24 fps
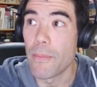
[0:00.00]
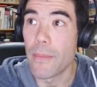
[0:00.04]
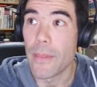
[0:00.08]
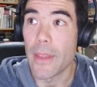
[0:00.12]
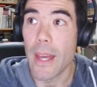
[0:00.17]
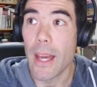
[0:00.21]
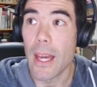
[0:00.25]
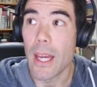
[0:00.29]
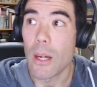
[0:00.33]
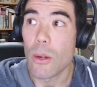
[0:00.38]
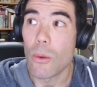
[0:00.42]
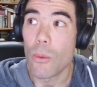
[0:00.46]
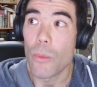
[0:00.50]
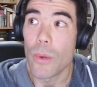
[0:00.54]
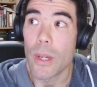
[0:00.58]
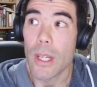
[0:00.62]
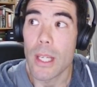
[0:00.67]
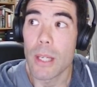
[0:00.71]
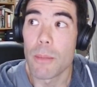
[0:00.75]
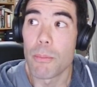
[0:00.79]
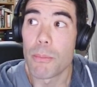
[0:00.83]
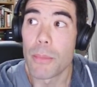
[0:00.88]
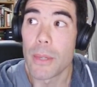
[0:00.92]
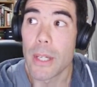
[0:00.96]
that we
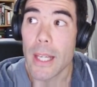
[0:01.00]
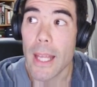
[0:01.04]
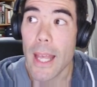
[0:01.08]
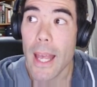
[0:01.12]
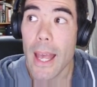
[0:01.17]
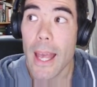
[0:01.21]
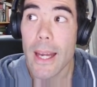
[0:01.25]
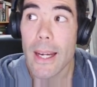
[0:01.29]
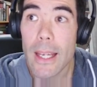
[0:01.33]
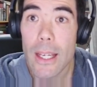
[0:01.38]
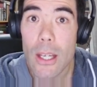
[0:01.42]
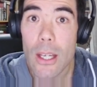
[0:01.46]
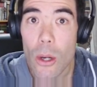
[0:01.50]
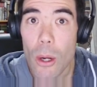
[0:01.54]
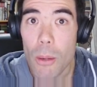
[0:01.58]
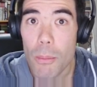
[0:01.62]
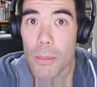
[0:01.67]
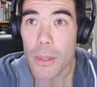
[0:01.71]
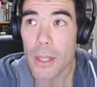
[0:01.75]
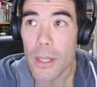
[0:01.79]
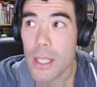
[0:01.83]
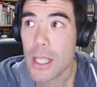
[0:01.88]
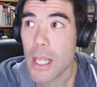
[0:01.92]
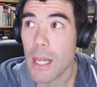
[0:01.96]
can bring any
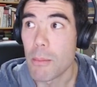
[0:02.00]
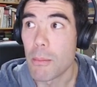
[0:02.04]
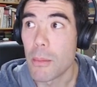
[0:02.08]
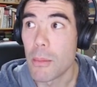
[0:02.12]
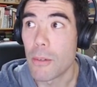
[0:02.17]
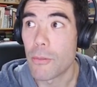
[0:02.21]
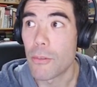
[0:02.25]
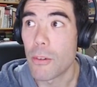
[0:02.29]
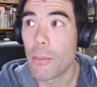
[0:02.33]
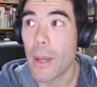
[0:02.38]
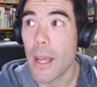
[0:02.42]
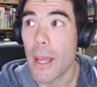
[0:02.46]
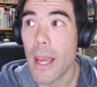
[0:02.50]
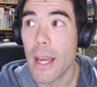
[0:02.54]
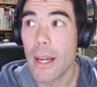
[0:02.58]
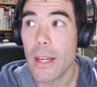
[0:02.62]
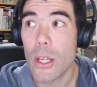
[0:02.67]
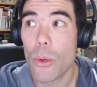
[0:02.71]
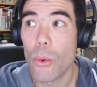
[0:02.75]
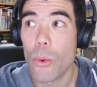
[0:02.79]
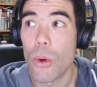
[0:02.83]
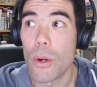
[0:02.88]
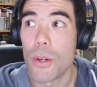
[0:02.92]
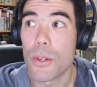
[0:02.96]
complex number from
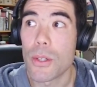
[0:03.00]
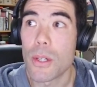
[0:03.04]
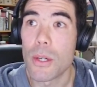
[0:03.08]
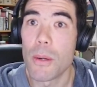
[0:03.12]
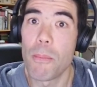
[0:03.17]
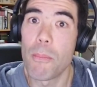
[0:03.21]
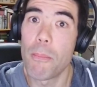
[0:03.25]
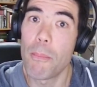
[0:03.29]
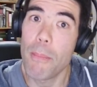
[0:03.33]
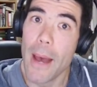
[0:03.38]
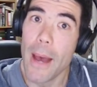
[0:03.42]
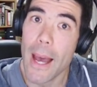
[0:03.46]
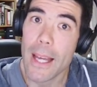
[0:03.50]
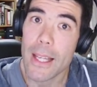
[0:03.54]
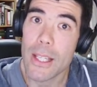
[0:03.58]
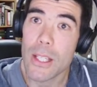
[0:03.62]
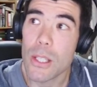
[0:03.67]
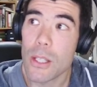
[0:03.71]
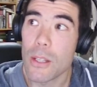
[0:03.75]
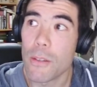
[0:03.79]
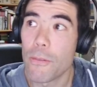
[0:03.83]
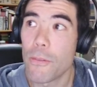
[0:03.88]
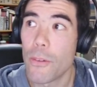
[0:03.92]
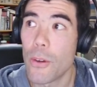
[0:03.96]
any quadrant back
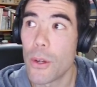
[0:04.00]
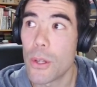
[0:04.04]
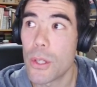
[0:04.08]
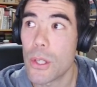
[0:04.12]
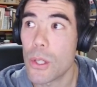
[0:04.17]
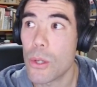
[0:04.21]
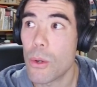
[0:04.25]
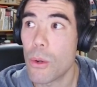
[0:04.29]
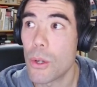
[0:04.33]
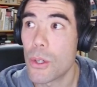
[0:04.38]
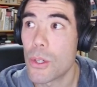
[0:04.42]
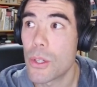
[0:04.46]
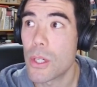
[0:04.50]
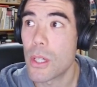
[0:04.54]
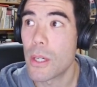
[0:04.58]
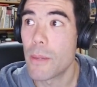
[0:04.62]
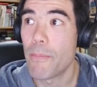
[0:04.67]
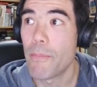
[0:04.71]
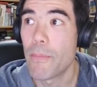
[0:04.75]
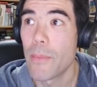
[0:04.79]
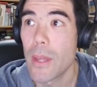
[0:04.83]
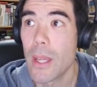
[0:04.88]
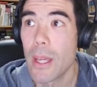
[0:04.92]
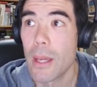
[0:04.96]
into the first
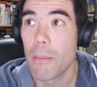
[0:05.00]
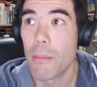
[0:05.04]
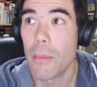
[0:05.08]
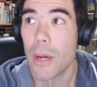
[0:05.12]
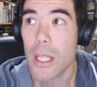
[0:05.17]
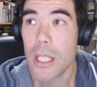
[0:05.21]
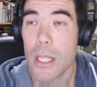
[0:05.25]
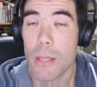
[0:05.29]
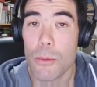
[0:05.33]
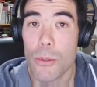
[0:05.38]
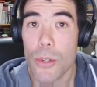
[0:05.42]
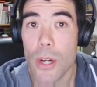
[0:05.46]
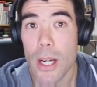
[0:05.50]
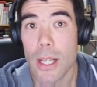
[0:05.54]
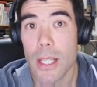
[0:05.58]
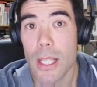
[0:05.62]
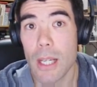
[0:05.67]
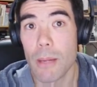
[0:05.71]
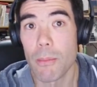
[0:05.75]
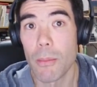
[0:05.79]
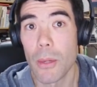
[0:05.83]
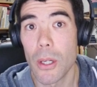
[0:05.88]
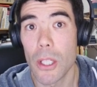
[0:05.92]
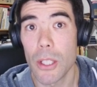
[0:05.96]
quadrant by
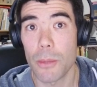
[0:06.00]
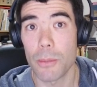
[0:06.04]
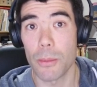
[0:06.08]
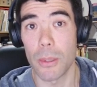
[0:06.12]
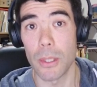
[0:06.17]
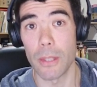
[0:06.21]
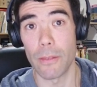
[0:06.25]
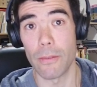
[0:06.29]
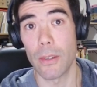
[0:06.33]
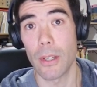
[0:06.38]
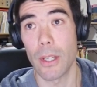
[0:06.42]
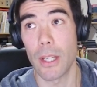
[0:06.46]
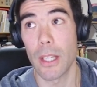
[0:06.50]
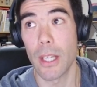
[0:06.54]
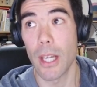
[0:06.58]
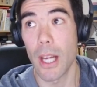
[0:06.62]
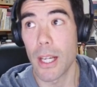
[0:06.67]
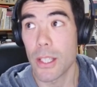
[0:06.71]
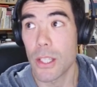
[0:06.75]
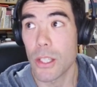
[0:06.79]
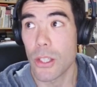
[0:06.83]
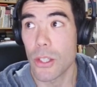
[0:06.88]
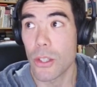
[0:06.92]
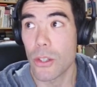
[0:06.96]
subtracting a multiple of
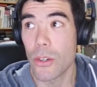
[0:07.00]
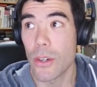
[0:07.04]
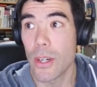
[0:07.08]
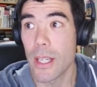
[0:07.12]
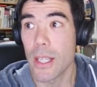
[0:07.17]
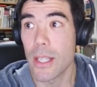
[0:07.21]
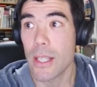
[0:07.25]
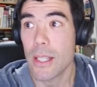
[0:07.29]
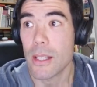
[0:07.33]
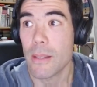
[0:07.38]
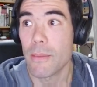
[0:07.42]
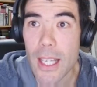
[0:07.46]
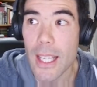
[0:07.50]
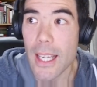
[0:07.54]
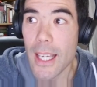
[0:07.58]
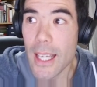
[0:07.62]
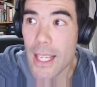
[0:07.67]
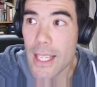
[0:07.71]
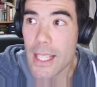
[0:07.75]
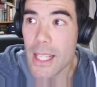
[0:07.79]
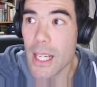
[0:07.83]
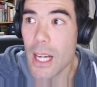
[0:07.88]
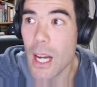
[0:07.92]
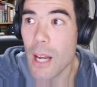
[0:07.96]
90 degrees
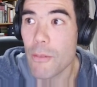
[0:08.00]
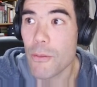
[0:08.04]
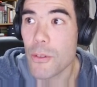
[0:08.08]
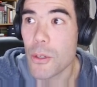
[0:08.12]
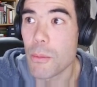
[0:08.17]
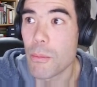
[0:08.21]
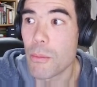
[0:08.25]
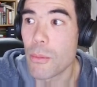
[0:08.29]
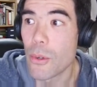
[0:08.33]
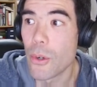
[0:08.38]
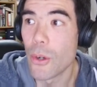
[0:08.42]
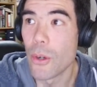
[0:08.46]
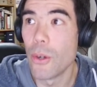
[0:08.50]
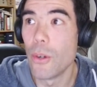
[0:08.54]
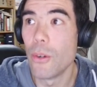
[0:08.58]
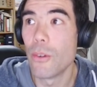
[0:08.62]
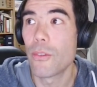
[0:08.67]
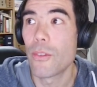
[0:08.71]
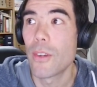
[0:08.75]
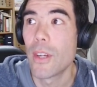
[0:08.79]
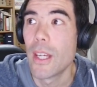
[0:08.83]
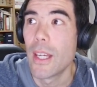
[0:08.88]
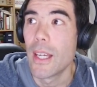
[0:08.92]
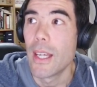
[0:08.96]
is enough to
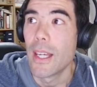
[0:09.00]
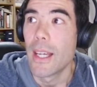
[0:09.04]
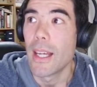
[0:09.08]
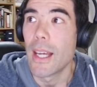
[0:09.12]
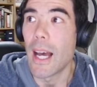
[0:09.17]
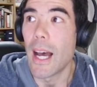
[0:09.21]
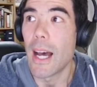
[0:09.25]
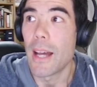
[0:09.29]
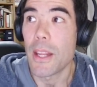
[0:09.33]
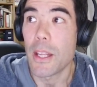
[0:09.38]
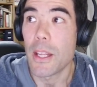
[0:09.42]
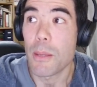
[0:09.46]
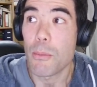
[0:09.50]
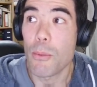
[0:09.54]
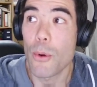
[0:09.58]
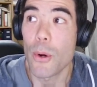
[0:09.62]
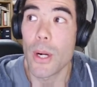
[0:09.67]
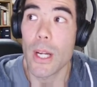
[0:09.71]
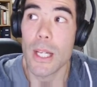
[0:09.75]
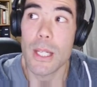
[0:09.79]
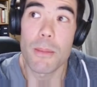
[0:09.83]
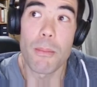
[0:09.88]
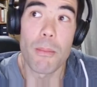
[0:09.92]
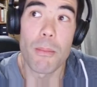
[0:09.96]
prove uh, that the
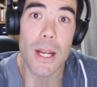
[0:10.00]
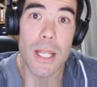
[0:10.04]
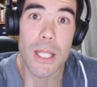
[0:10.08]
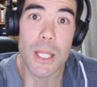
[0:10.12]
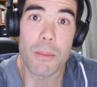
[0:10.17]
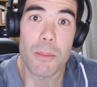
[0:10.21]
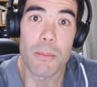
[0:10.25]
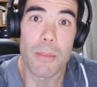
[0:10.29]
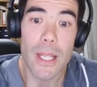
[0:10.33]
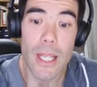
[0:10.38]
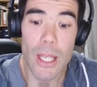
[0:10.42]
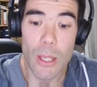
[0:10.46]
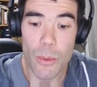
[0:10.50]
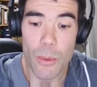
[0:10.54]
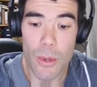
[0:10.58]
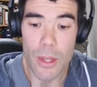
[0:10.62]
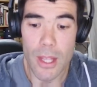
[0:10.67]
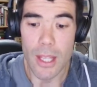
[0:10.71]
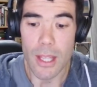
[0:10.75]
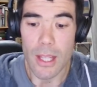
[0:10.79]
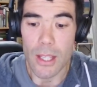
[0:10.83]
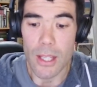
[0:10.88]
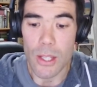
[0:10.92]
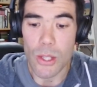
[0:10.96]
product must be
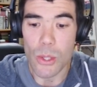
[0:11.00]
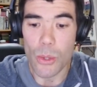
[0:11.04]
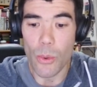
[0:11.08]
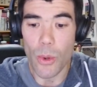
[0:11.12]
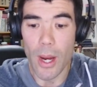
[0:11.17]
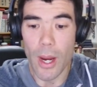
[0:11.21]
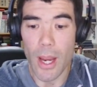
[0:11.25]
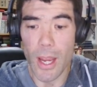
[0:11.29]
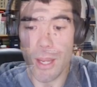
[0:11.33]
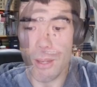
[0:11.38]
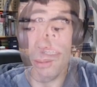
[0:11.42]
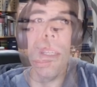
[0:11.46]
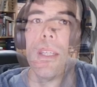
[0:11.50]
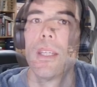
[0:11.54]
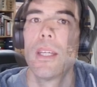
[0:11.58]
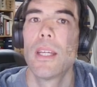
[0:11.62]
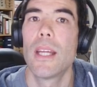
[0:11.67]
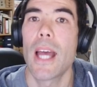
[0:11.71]
within the square.